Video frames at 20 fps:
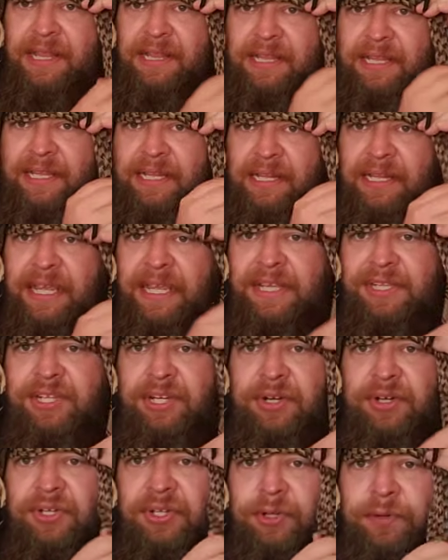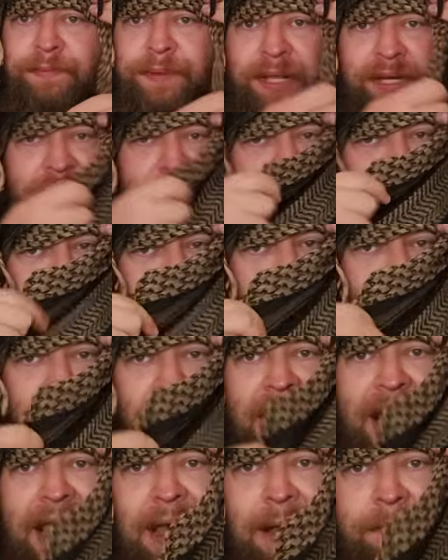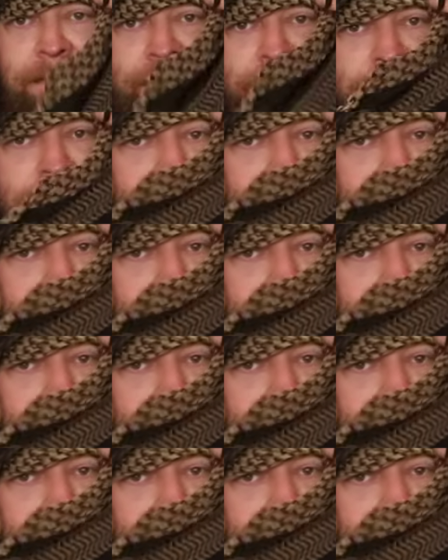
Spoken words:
it a little easier to pinch and grab.